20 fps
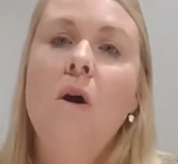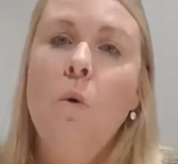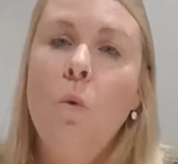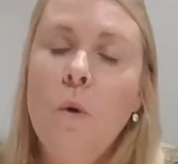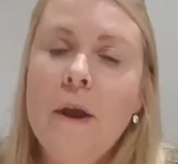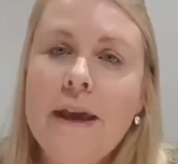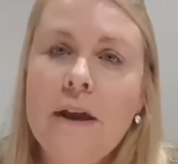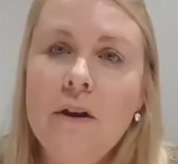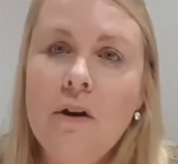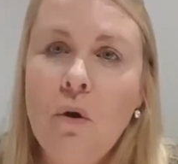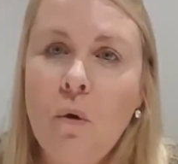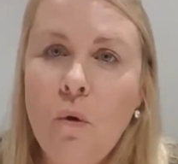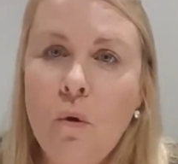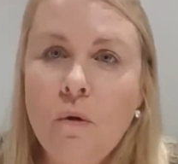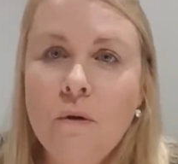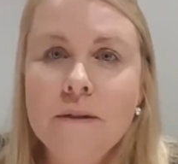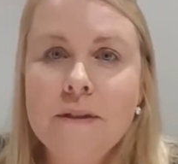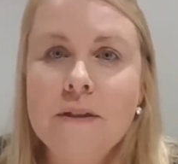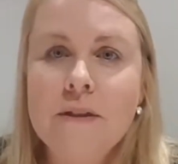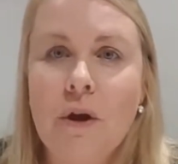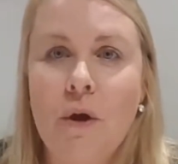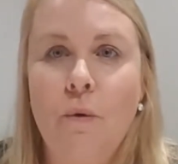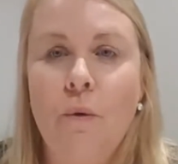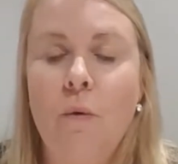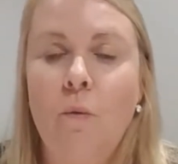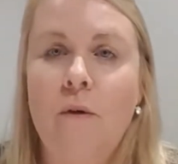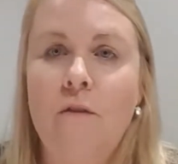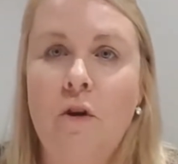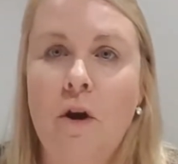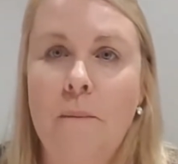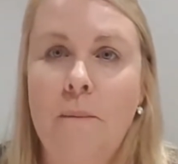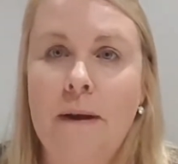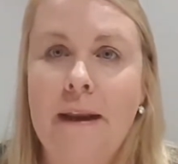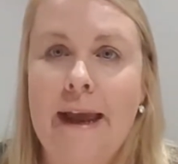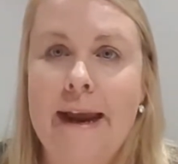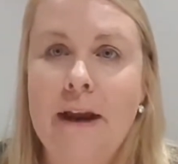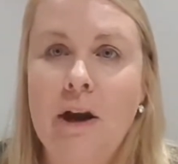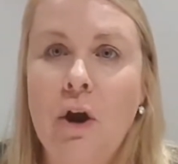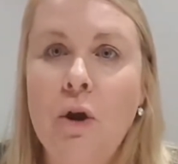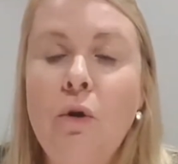We can also, when we've got
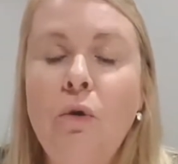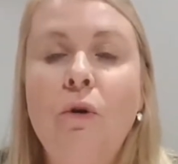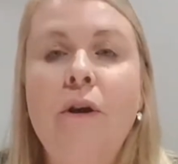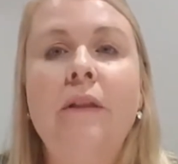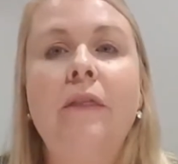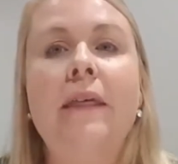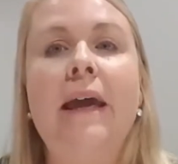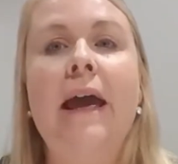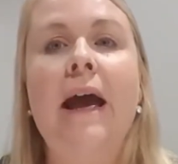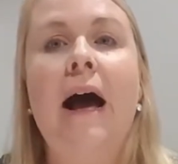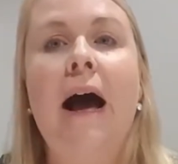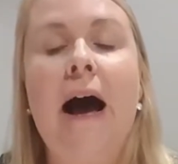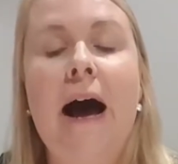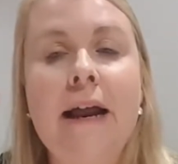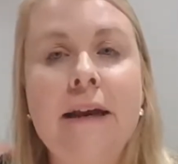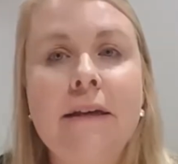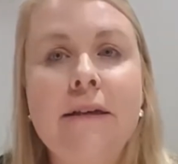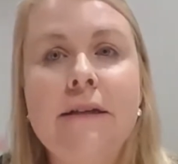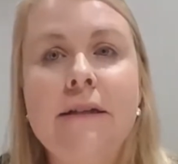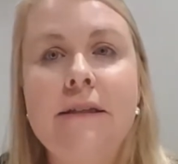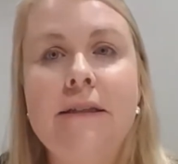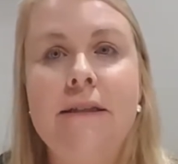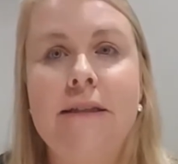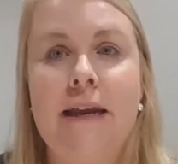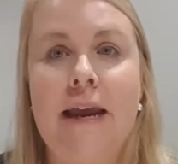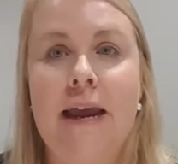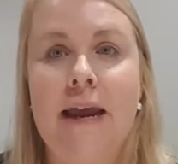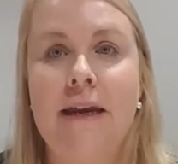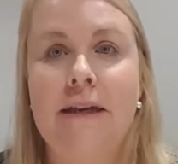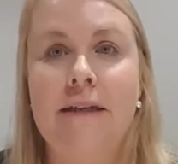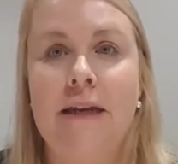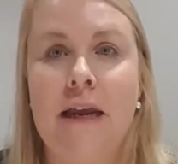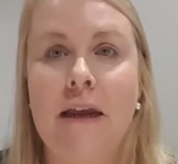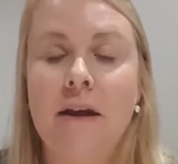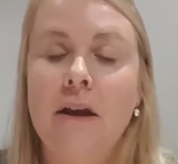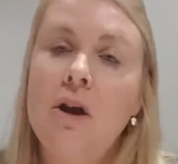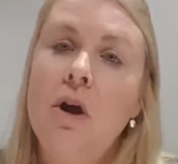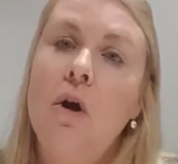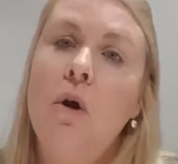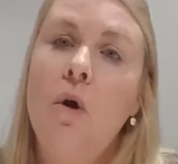Play-Doh, look at their
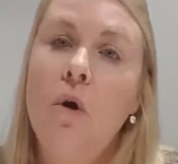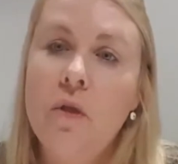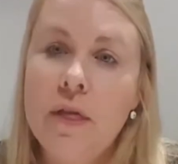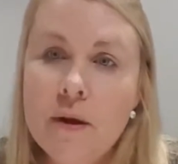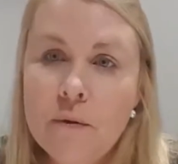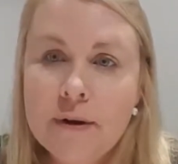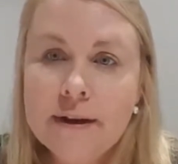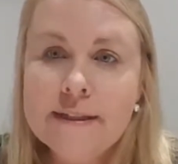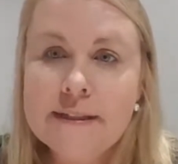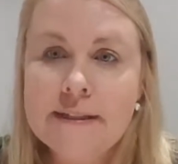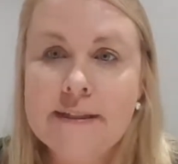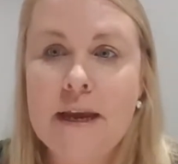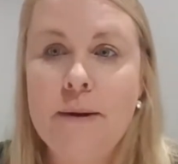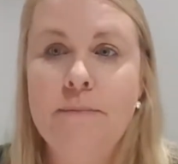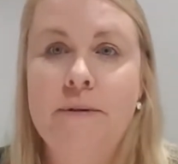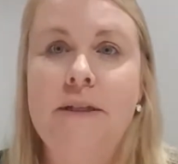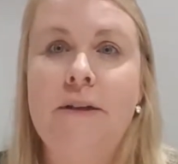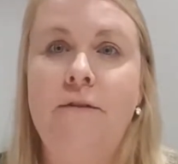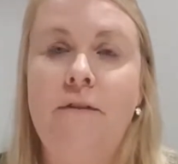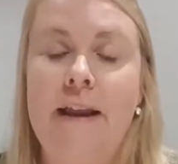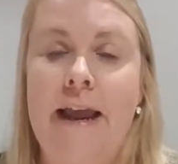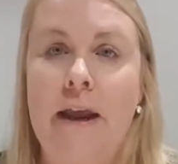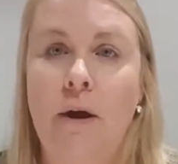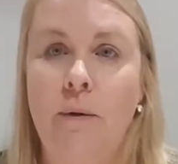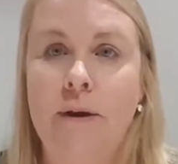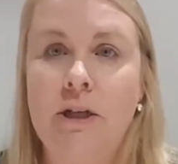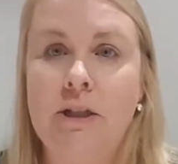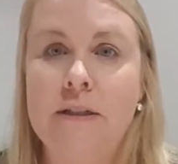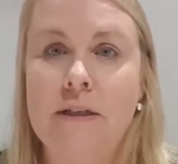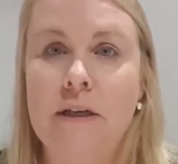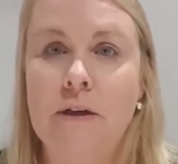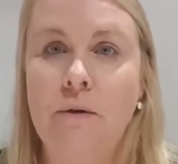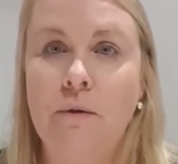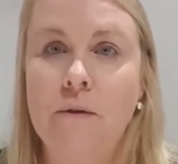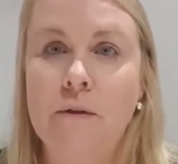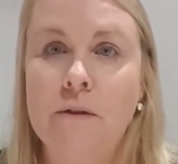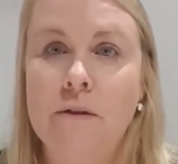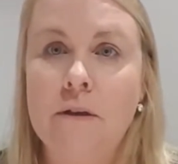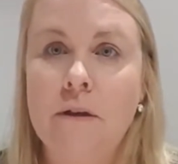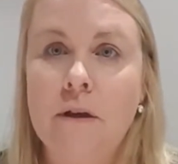understanding or their receptive language
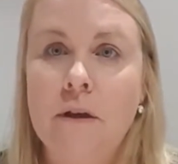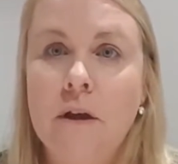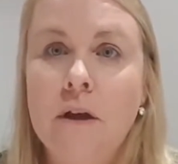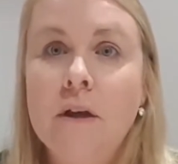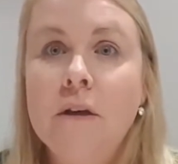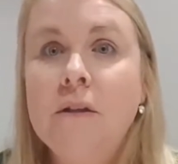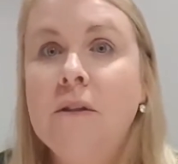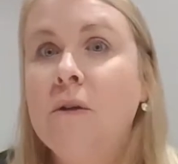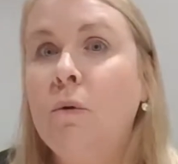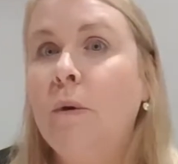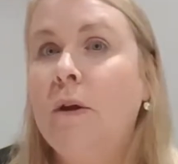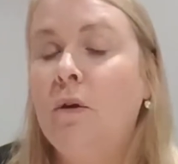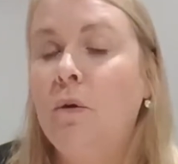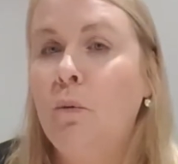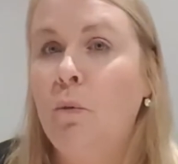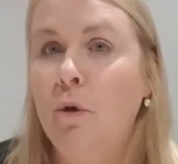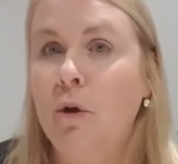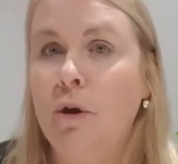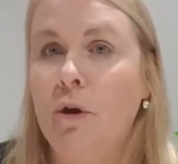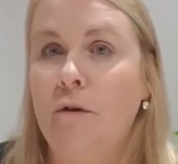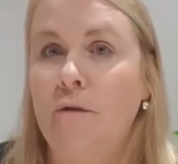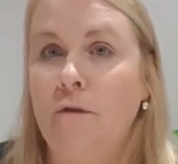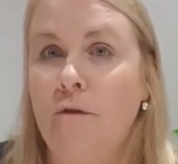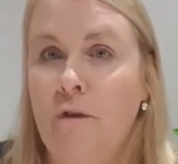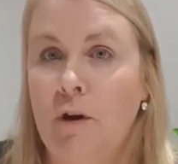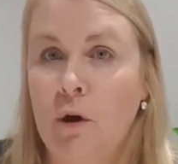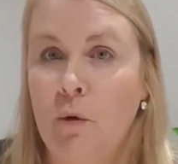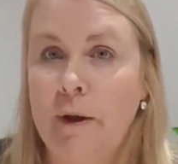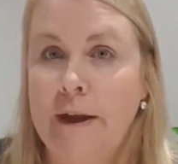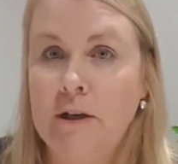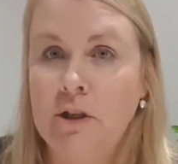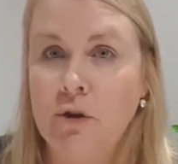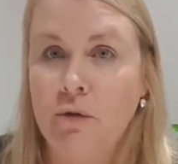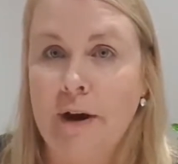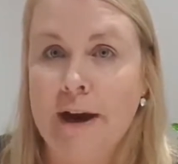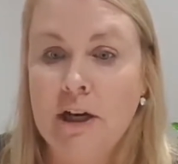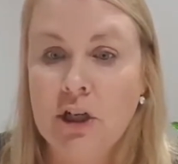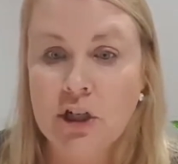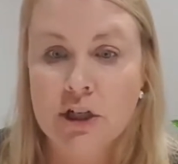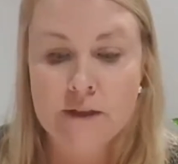skills. So we could work on following
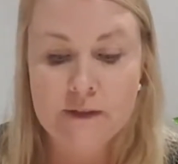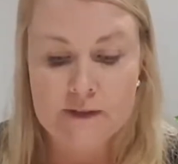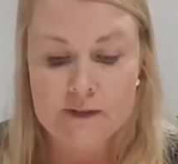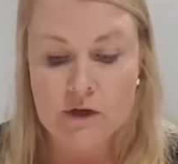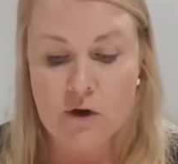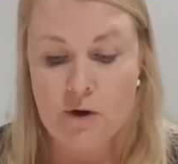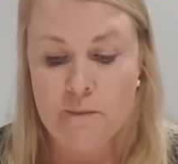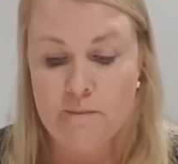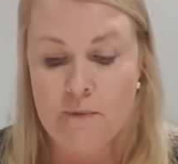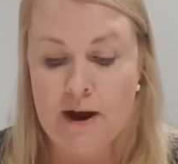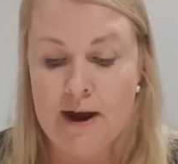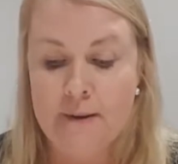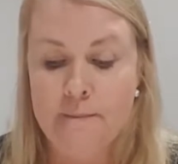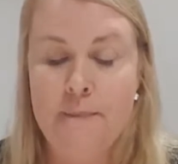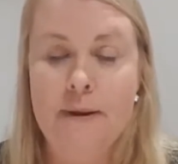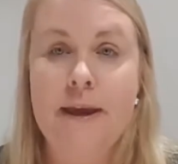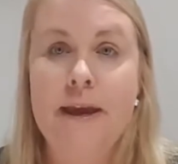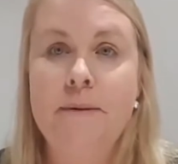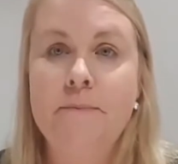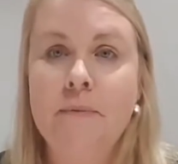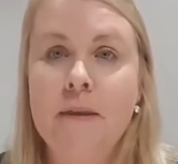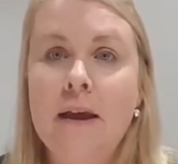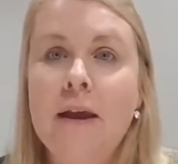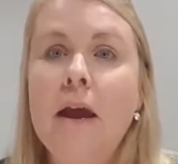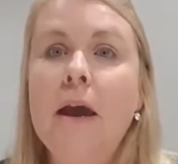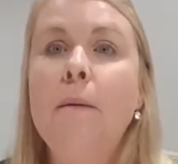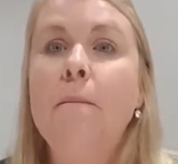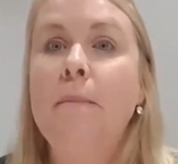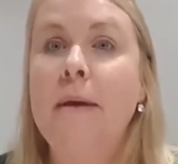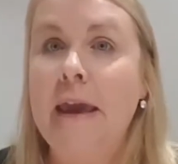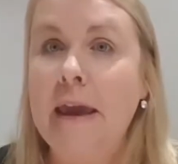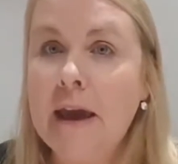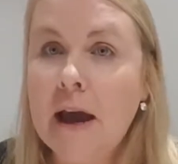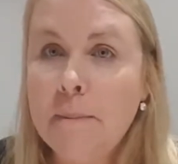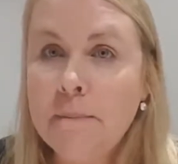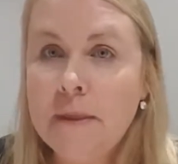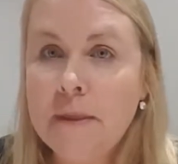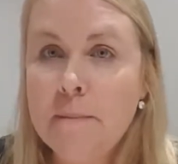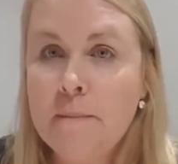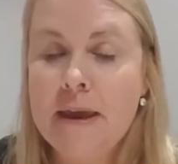directions. So it might be, pick
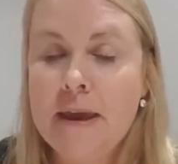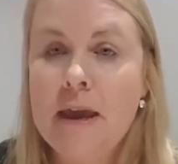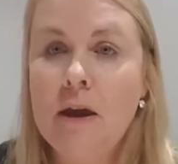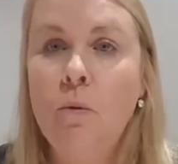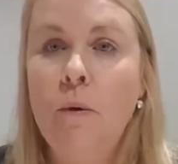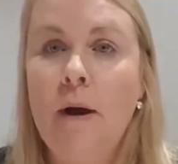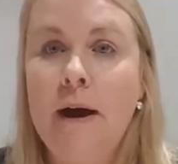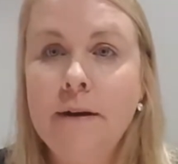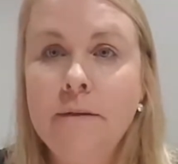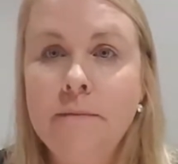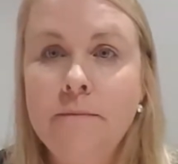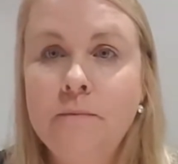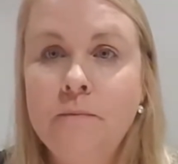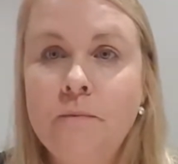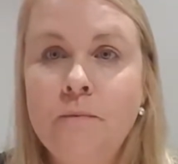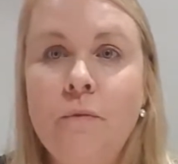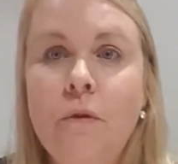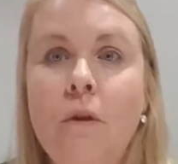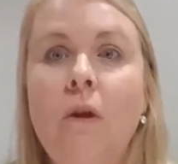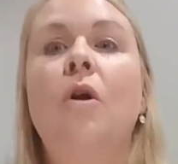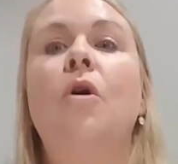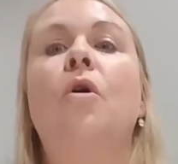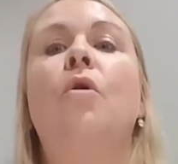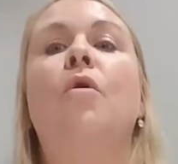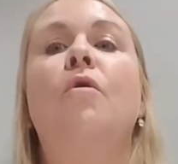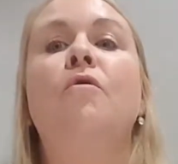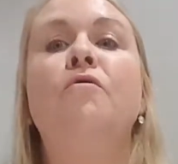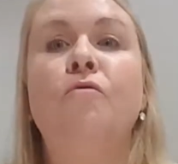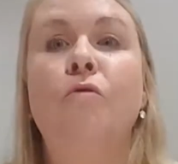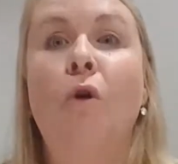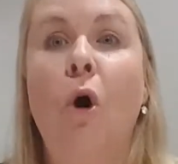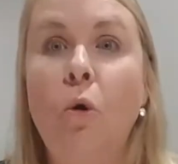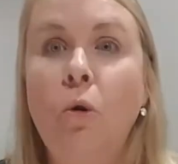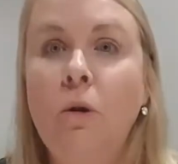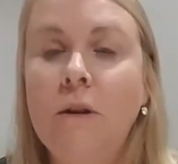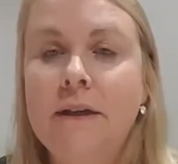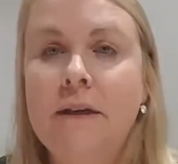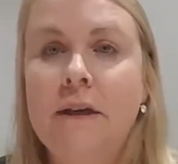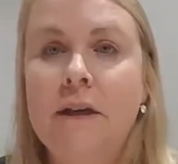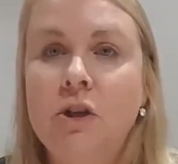up the pink one and
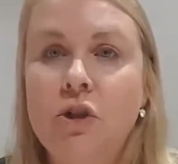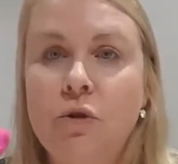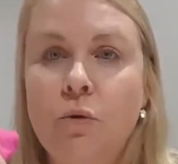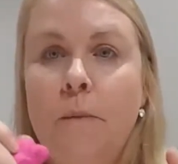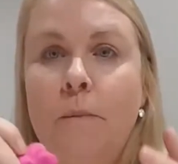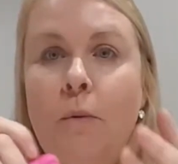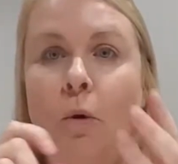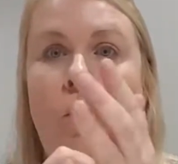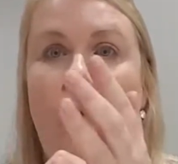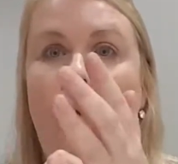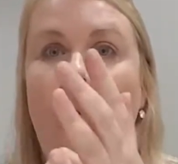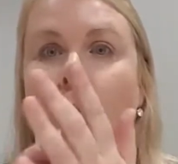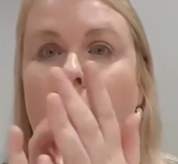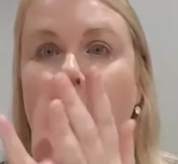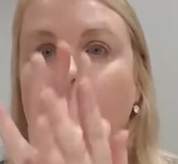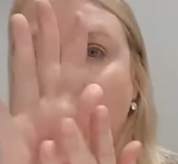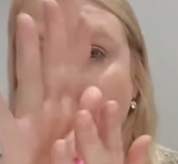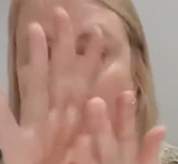roll it into a ball.